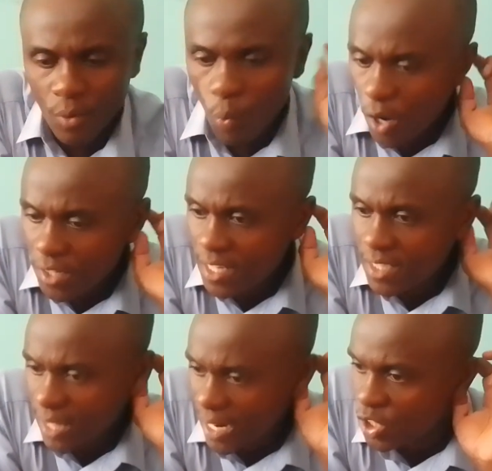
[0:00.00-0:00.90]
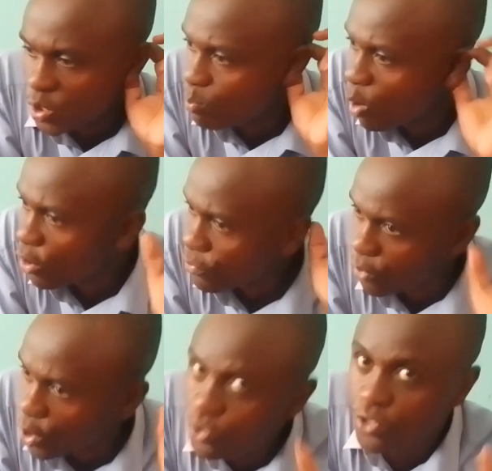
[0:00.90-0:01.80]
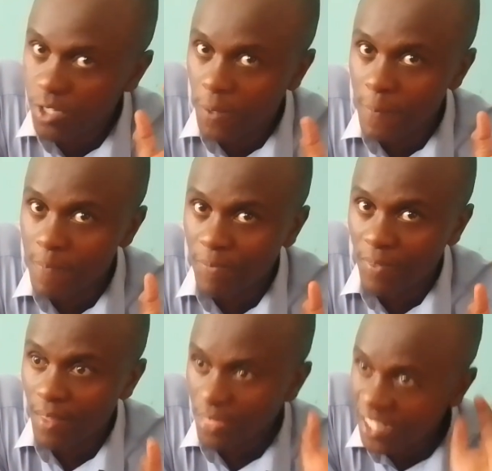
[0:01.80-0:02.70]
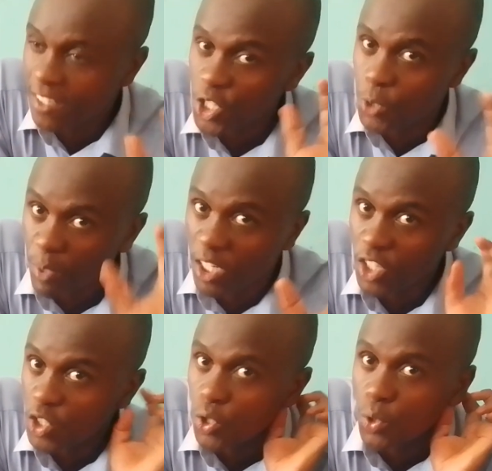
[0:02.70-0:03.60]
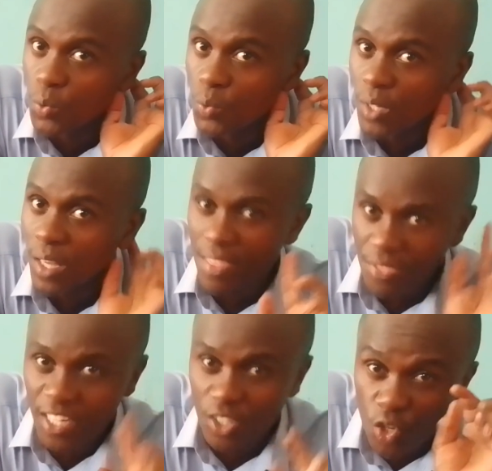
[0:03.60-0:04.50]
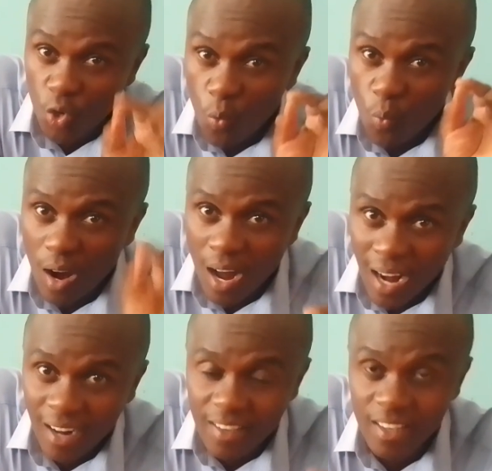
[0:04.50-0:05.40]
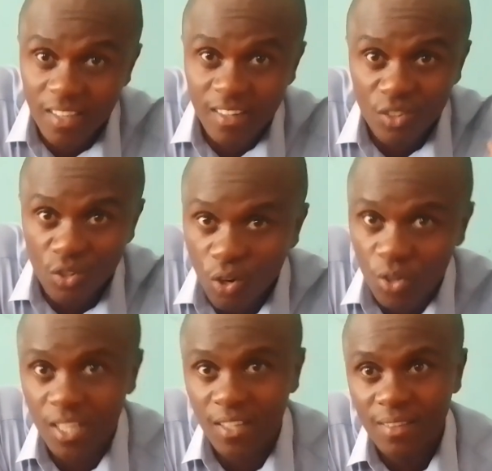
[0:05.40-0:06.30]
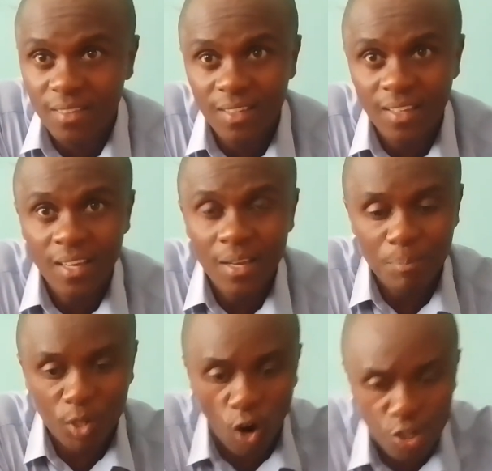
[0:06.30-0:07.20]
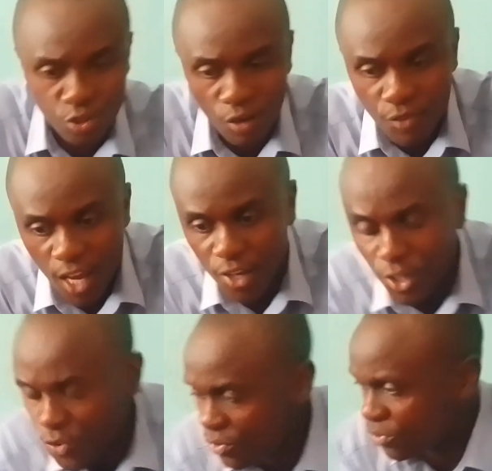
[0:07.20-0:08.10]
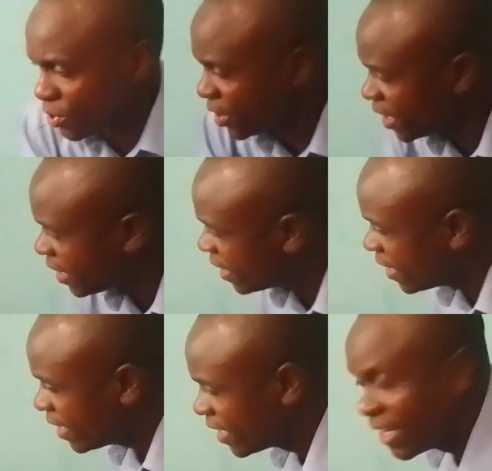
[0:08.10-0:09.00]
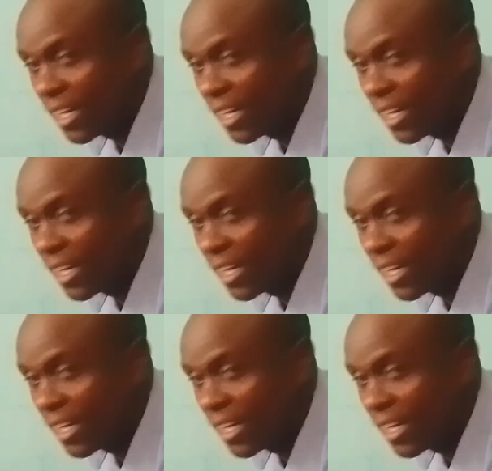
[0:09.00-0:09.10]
what is that small voice that is speaking to you that you are ignoring because of the history